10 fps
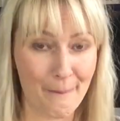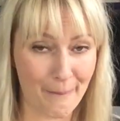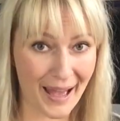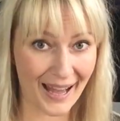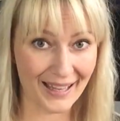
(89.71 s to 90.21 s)

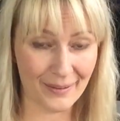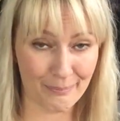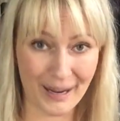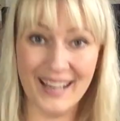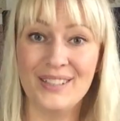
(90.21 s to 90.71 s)

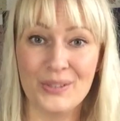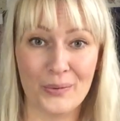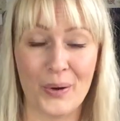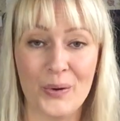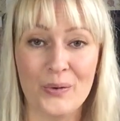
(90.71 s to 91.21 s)
bind
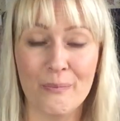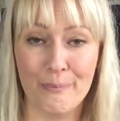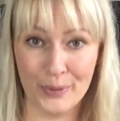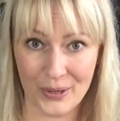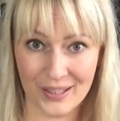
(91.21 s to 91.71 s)
your own
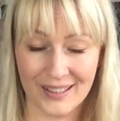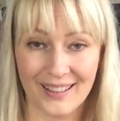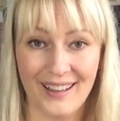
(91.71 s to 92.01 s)
book.